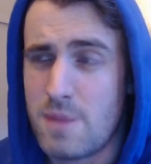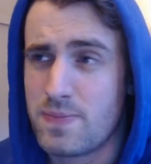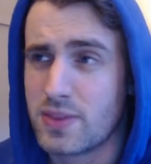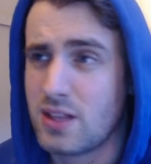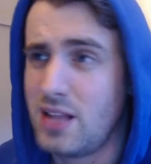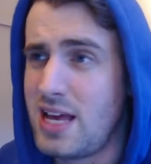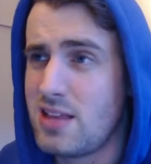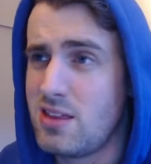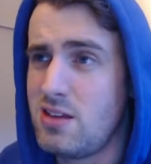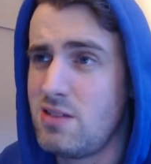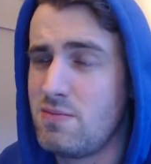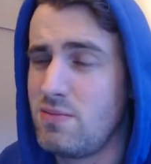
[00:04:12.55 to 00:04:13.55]
Like
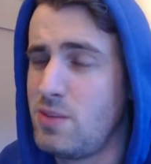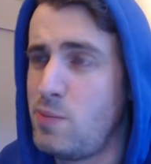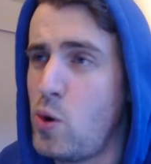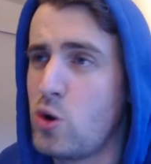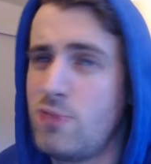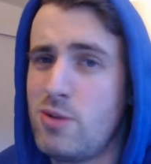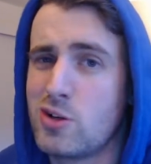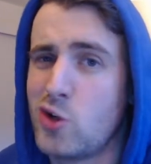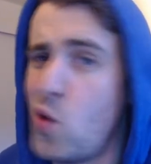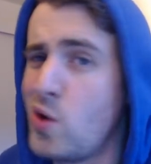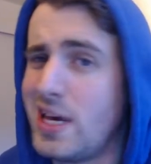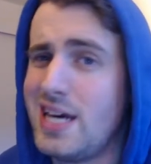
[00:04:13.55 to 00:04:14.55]
the Pokemon
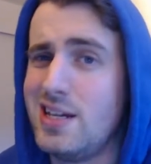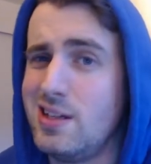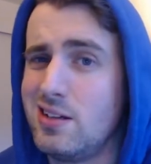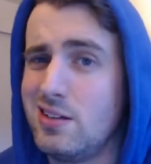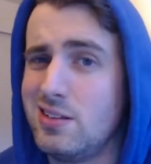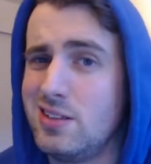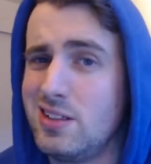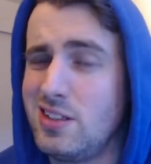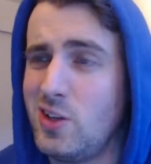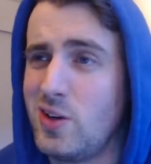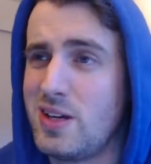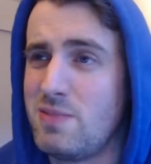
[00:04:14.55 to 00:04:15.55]
Go kid, you
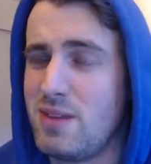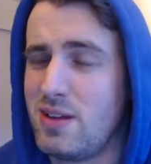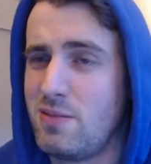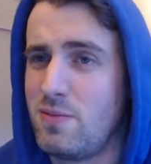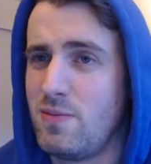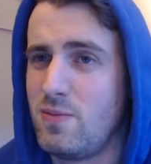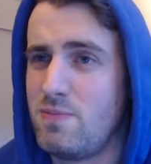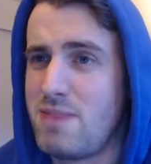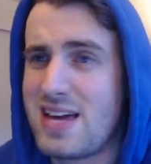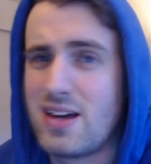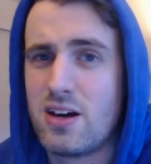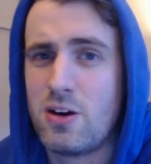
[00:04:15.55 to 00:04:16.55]
know,
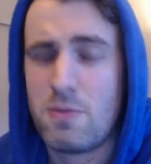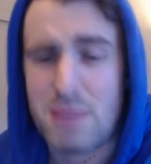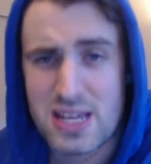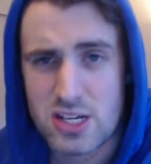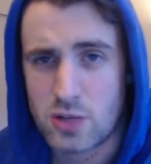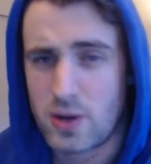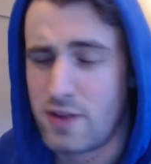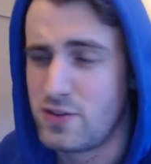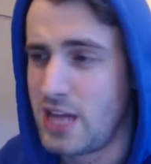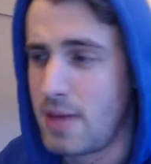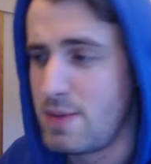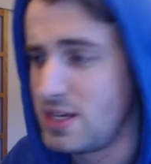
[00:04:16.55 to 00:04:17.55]
Mika or Misha, whatever his
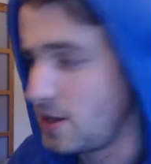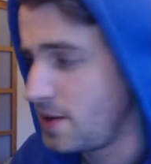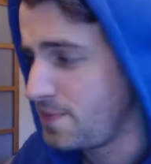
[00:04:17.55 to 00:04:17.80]
name is.